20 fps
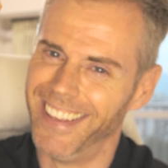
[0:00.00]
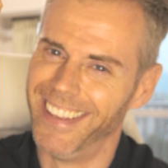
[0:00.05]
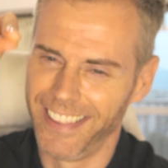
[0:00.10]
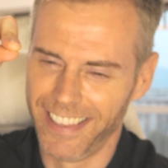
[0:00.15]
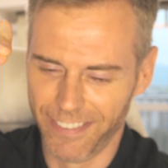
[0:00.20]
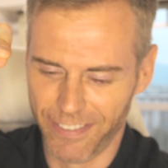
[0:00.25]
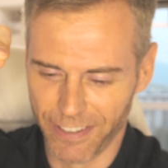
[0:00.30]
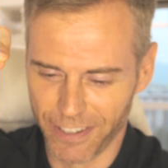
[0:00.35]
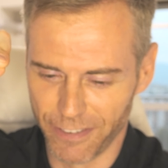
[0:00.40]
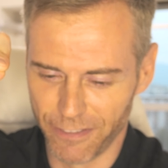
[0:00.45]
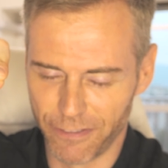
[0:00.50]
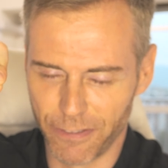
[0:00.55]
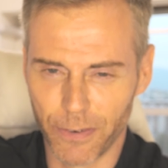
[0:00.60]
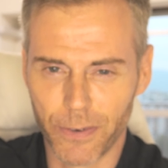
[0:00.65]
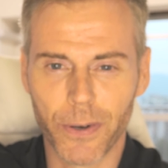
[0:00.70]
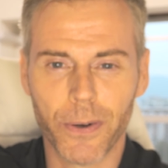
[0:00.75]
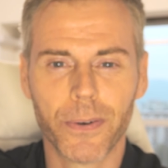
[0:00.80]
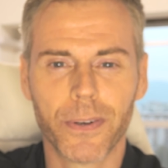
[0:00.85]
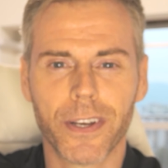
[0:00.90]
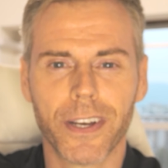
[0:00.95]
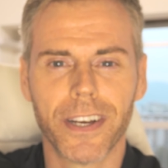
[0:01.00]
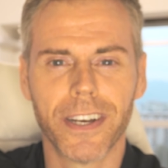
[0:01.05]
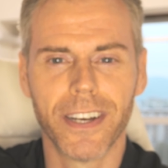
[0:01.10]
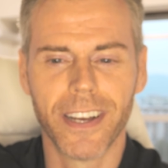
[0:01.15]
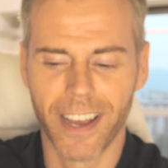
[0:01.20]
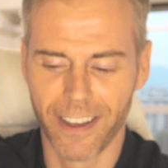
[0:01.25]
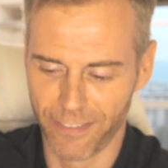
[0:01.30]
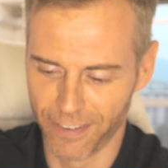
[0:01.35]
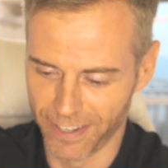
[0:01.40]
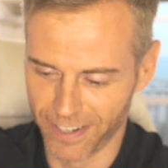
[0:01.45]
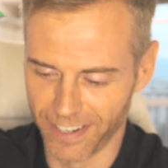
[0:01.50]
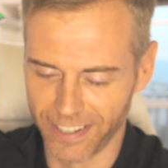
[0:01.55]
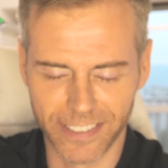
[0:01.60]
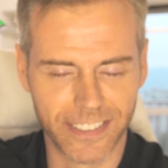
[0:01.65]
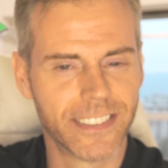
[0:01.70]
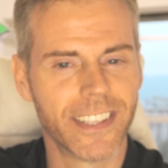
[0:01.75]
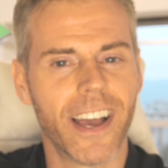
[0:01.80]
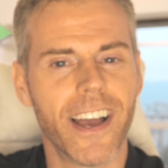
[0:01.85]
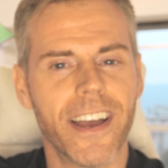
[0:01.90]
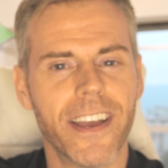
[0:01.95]
living in Fukuoka, having a
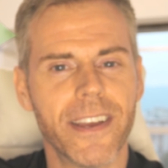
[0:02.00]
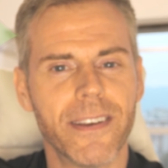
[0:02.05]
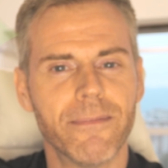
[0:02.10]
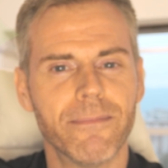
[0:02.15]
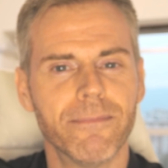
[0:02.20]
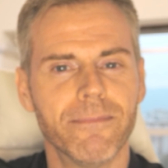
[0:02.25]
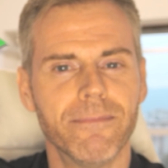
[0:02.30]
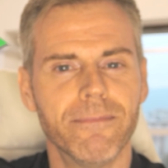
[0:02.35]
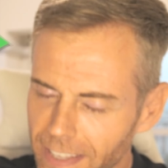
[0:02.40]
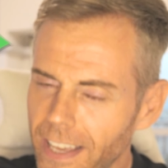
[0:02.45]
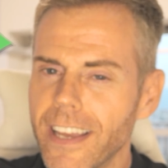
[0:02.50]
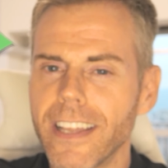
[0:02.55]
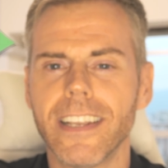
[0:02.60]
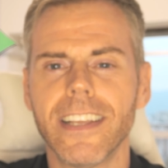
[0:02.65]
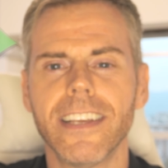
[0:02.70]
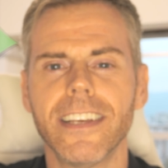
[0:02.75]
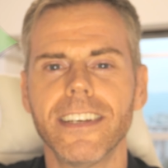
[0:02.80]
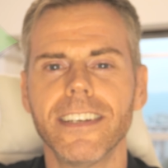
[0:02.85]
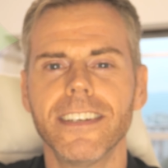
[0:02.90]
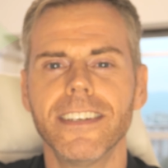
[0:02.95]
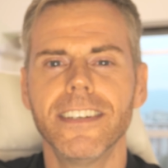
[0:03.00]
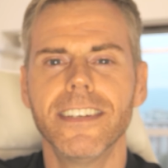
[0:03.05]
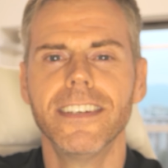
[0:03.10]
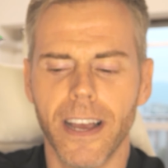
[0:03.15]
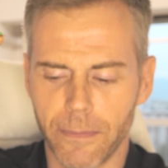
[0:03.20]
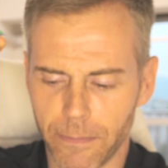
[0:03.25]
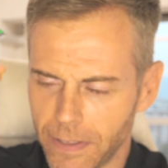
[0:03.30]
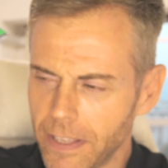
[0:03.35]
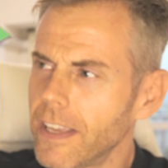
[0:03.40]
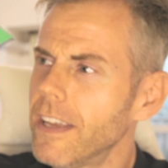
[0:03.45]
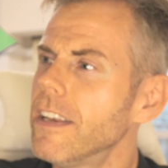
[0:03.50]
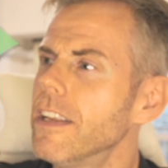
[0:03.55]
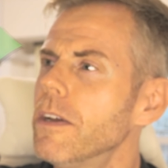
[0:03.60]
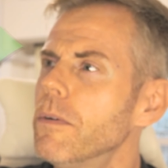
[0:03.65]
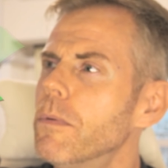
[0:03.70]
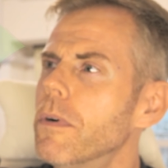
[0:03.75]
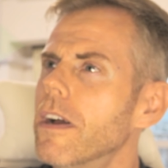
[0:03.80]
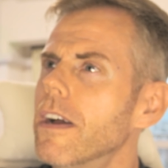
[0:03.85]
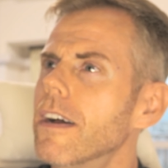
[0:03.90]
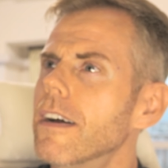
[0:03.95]
nice time, dating, I'm
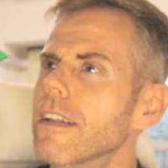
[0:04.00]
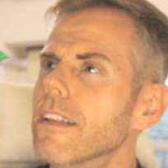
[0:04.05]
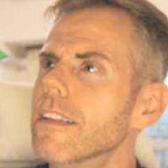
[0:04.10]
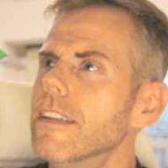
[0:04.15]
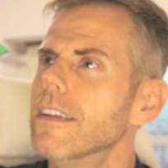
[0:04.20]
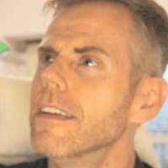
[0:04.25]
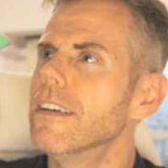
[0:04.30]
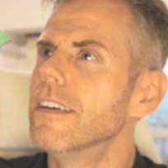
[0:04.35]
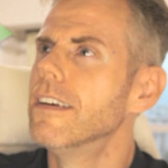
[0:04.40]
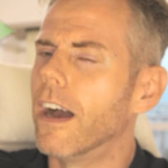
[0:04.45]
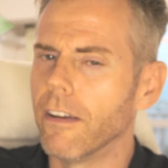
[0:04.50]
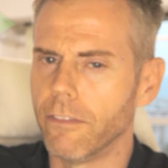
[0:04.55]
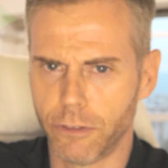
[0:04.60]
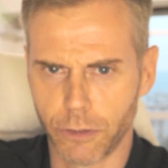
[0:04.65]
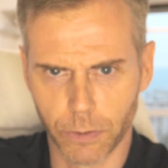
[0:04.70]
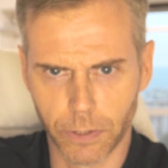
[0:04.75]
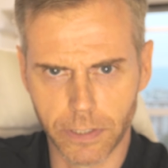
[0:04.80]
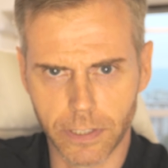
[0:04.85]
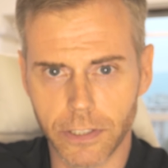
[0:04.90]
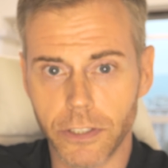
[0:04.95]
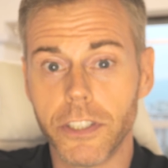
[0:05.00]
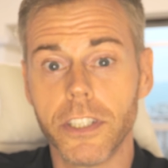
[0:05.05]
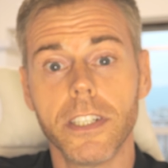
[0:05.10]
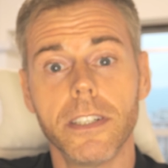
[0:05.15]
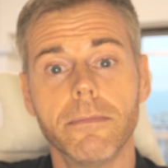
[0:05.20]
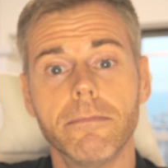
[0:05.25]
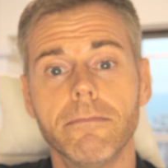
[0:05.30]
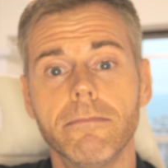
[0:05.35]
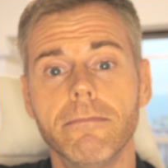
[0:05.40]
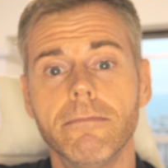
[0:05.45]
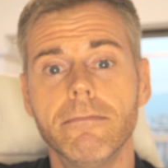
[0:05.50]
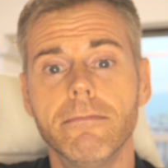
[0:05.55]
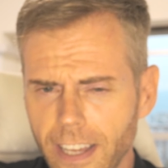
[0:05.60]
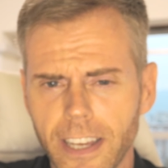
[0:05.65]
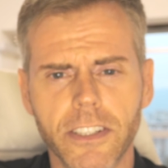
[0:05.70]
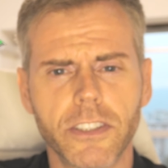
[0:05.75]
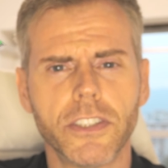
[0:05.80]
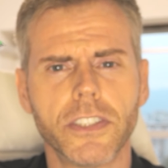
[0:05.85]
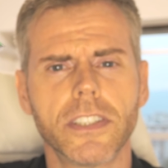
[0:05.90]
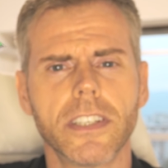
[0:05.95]
eating well, I've joined a gym,
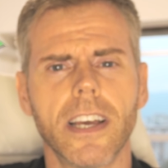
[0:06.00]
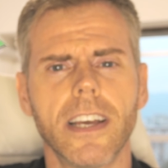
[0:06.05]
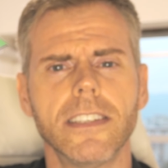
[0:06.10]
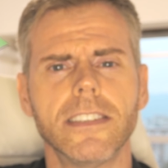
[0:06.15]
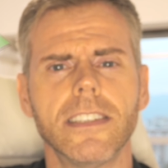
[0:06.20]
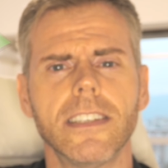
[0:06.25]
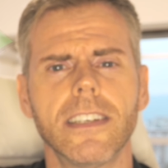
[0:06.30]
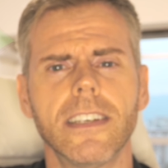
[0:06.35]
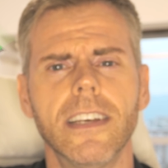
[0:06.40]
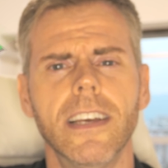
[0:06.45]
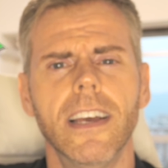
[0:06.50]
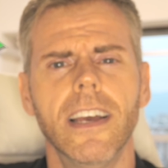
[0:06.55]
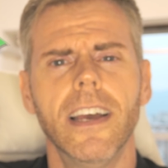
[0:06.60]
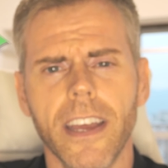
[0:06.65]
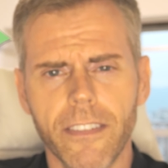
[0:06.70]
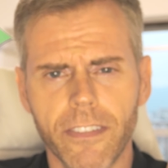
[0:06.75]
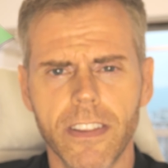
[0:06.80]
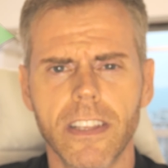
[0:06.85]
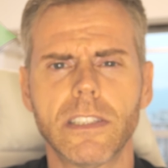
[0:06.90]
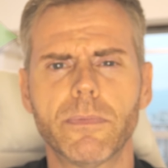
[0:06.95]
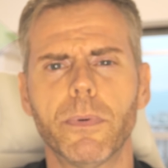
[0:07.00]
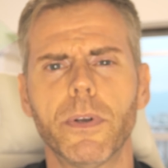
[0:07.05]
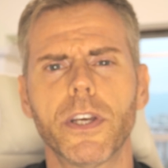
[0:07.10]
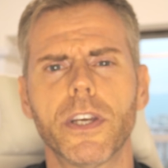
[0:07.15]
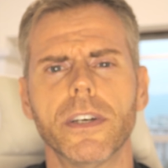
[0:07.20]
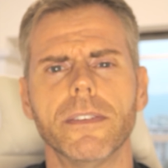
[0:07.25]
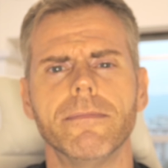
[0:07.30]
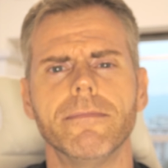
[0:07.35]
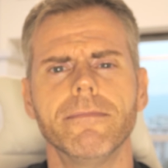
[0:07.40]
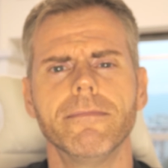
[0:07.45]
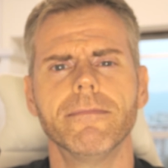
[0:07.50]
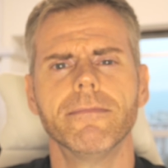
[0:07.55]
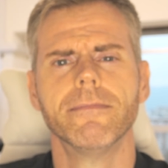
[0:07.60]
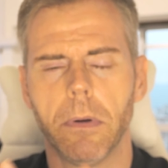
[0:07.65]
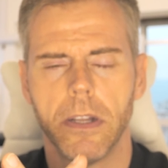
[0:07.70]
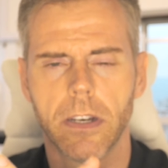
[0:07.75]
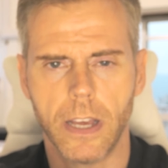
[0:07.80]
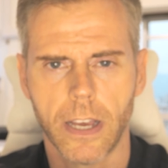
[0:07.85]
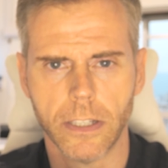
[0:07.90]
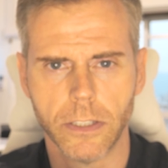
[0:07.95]
exercising, everything's pretty good.
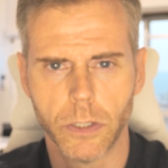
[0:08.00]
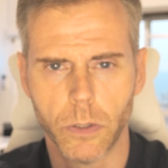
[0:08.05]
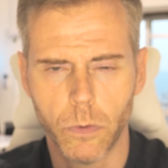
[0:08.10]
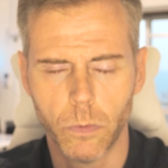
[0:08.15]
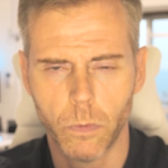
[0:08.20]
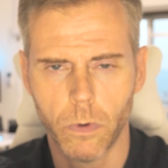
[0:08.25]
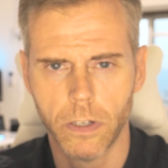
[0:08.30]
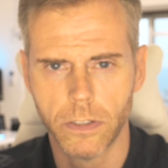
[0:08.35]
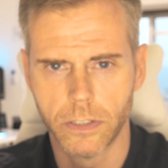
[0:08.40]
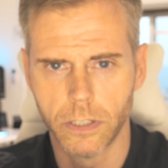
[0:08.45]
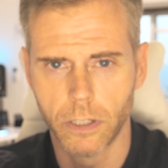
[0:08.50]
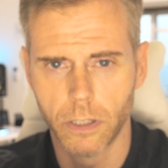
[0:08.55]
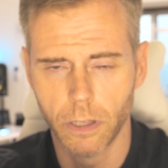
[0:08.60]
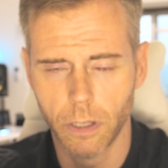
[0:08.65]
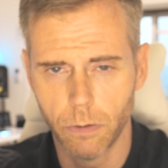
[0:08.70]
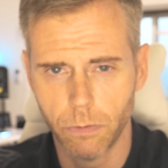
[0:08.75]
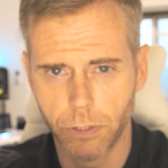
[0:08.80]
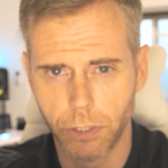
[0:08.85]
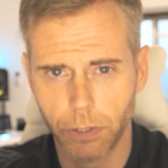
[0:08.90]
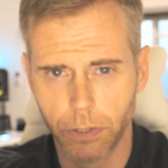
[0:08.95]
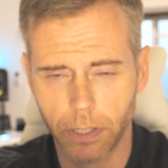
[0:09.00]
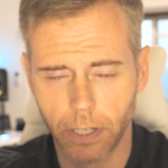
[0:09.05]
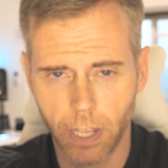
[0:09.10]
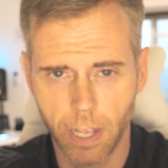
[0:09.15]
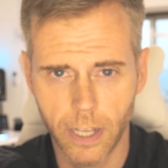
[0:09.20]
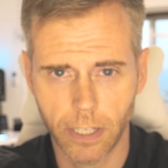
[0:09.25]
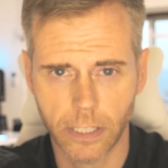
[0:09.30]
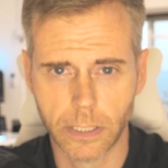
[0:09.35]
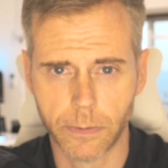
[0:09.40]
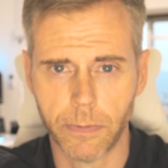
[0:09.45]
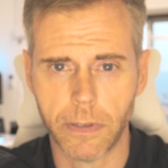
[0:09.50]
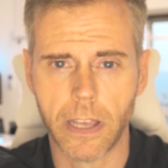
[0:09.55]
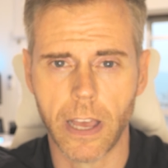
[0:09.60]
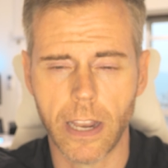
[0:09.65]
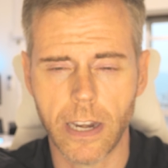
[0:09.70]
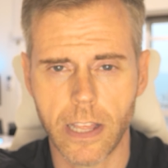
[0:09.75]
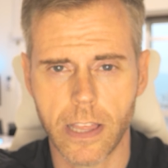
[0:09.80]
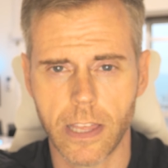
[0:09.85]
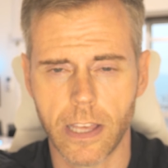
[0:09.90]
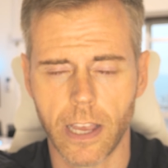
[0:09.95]
But I don't want to gloat. You can ask me
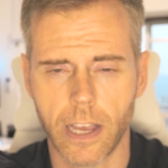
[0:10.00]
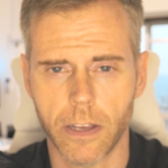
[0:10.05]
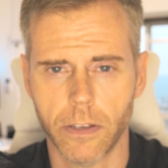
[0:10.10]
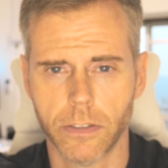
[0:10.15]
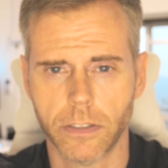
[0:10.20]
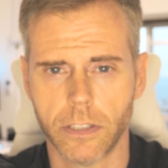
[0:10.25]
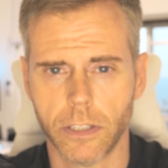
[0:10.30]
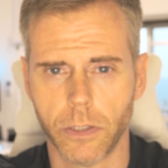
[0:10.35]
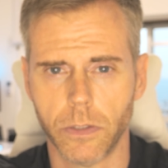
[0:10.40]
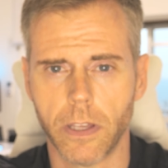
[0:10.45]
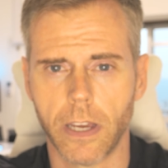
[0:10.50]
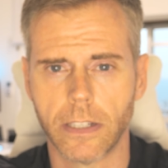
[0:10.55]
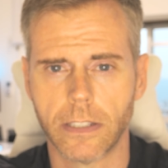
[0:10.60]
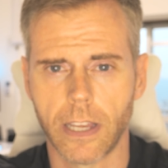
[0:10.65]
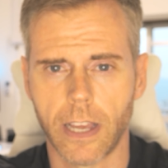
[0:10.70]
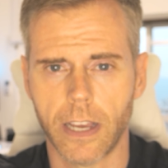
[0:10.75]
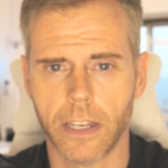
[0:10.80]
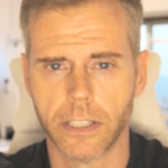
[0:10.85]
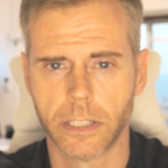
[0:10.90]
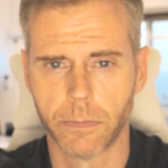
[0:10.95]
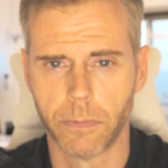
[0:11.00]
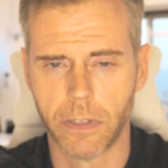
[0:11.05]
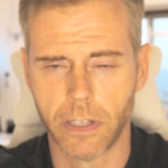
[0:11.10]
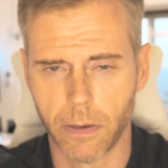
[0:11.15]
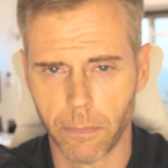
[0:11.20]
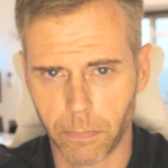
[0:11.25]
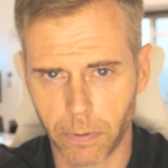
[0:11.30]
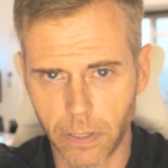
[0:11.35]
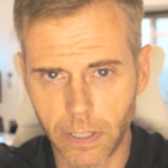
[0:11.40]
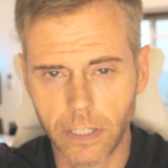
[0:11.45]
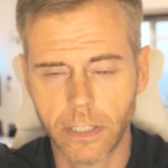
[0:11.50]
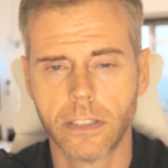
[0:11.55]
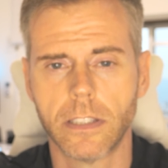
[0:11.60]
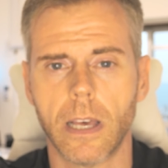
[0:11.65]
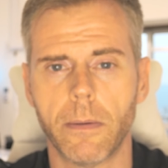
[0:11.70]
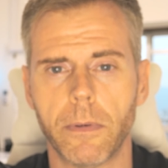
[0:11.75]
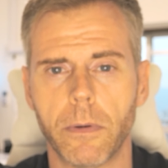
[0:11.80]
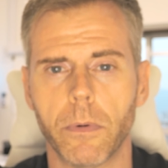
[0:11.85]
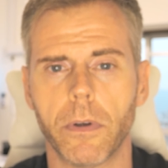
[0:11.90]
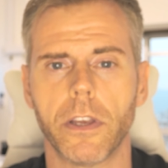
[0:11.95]
anything else that you'd like to ask me, and please
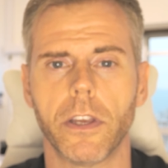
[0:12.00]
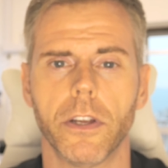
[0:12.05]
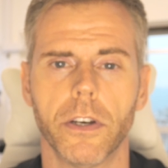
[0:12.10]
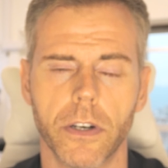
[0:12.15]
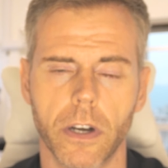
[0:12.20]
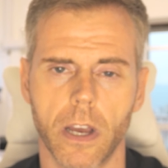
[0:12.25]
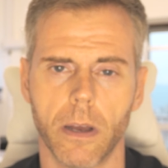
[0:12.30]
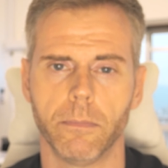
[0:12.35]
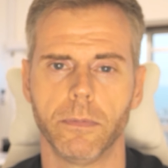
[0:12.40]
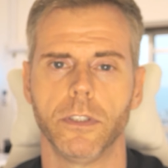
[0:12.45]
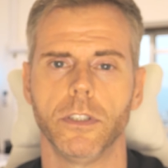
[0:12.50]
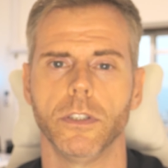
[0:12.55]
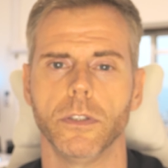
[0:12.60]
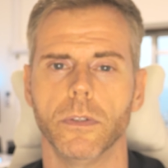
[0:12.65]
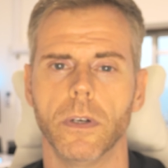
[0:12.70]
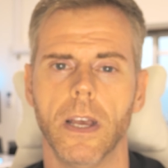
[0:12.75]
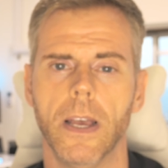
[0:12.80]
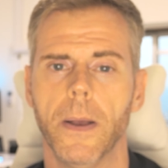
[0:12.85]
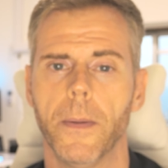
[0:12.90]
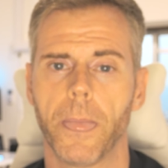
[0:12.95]
tell me what you're up to.